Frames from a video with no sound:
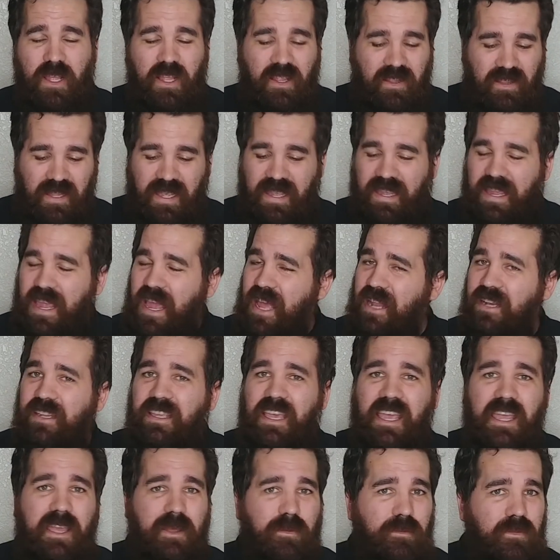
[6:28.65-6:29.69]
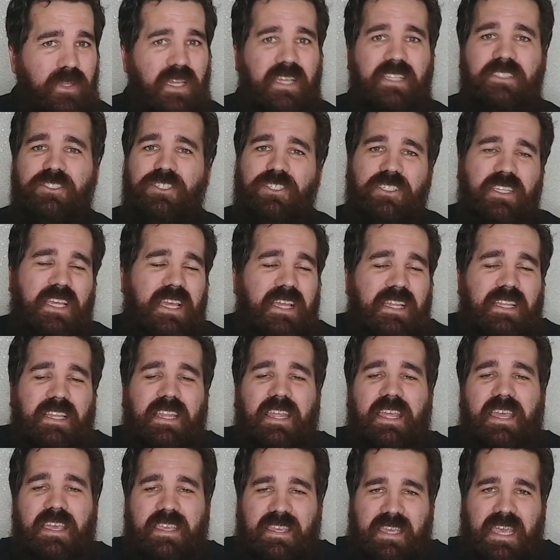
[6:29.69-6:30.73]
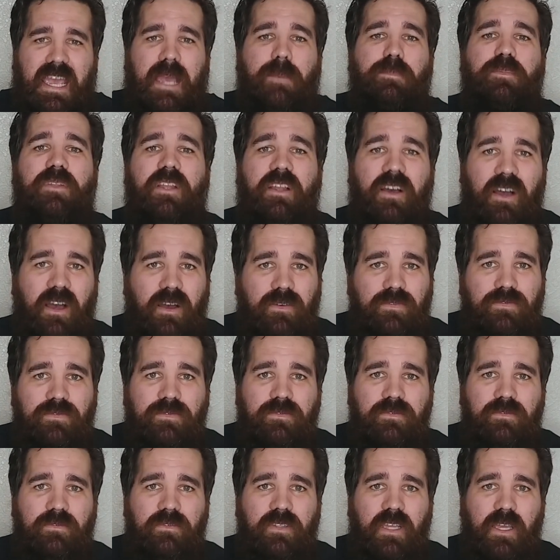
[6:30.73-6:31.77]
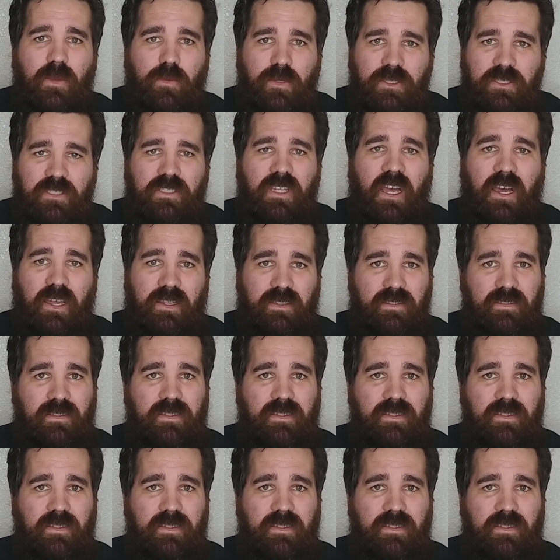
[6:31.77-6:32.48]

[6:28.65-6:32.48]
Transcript: Like Endgame, it just it it capped it off. It was done